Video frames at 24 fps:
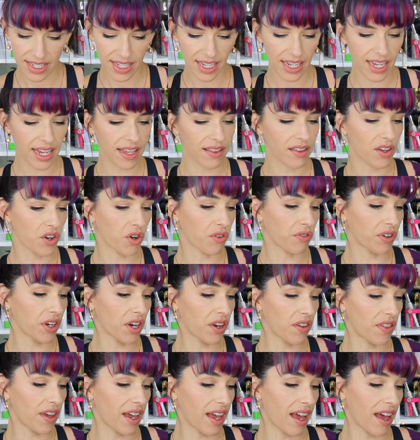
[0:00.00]
see, and then over
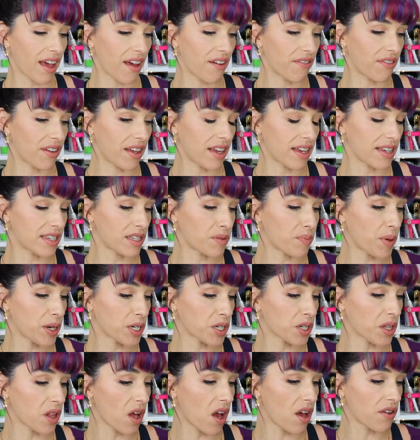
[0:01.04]
here they have a
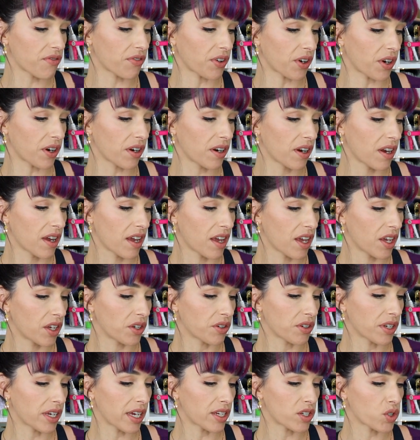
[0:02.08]
special offer.
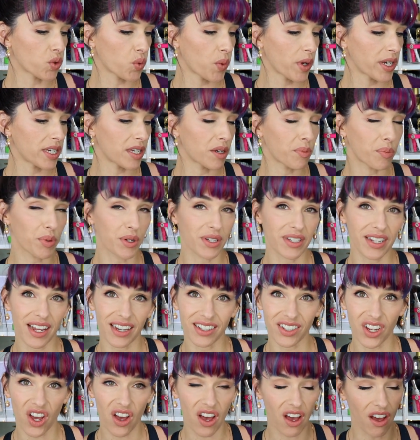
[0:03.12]
You can get
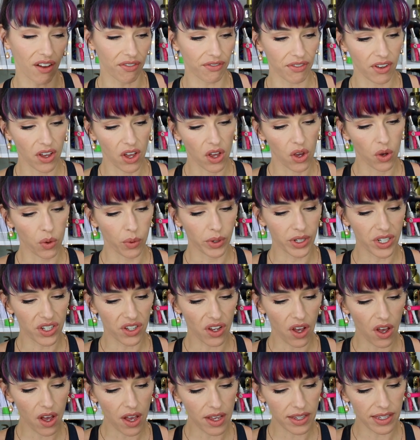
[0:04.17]
20% off, which is
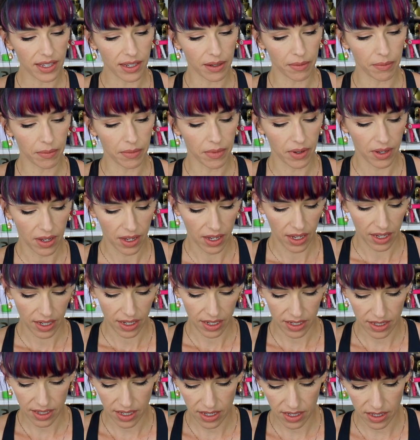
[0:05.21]
awesome
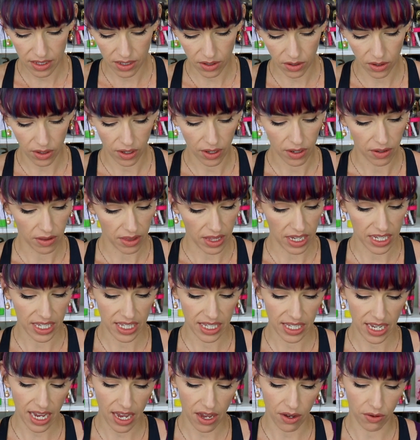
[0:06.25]
because these look, they
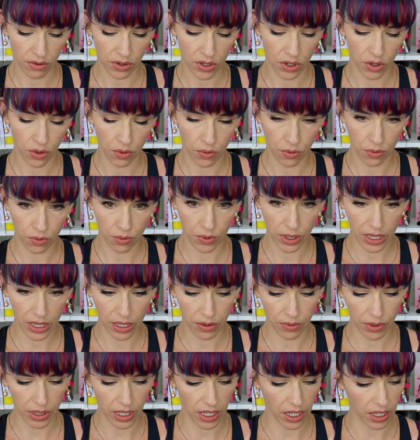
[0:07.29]
sound really,
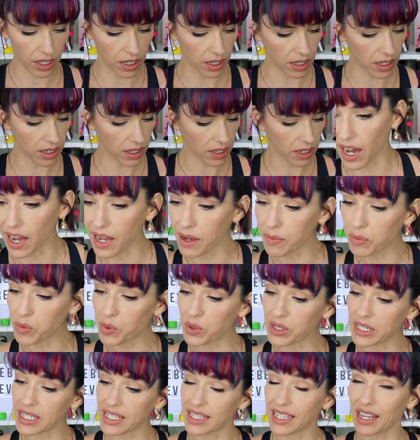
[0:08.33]
really good. I am
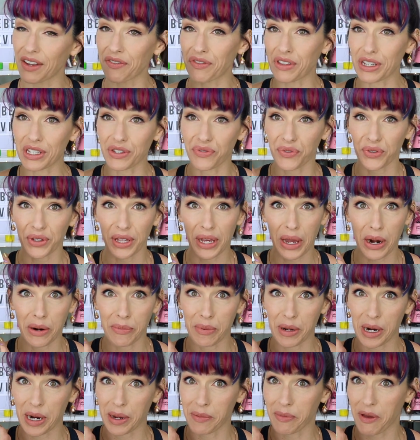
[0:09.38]
going to save these for later,
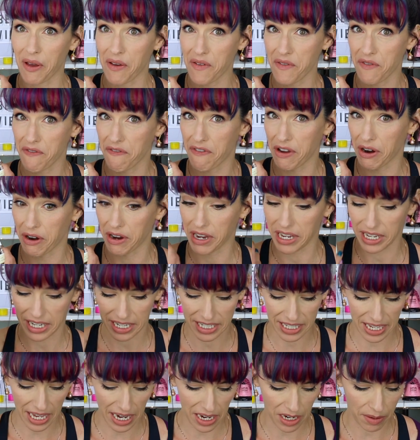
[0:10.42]
but I'm very
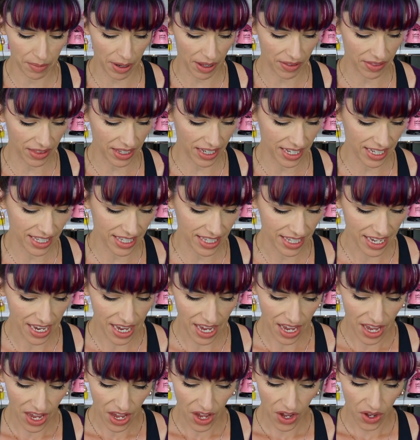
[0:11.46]
excited about these.
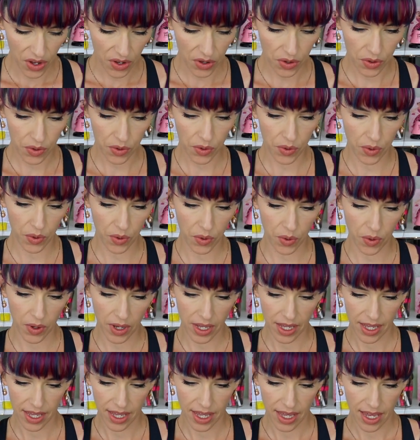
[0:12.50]
Ooh,
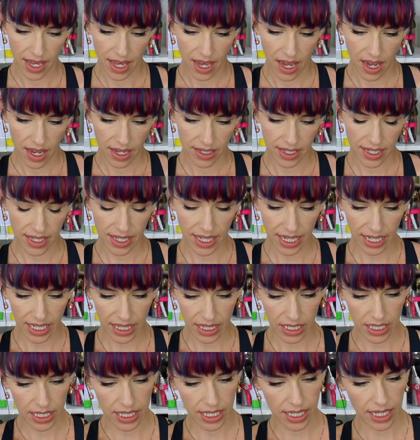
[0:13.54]
just like a
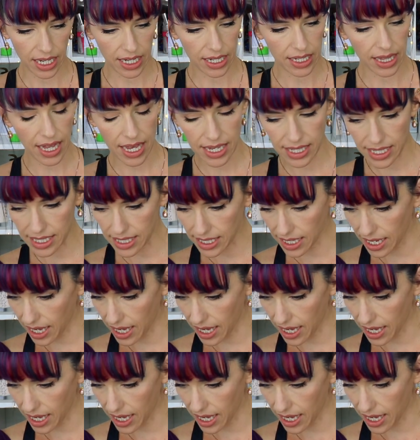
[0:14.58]
little sunglasses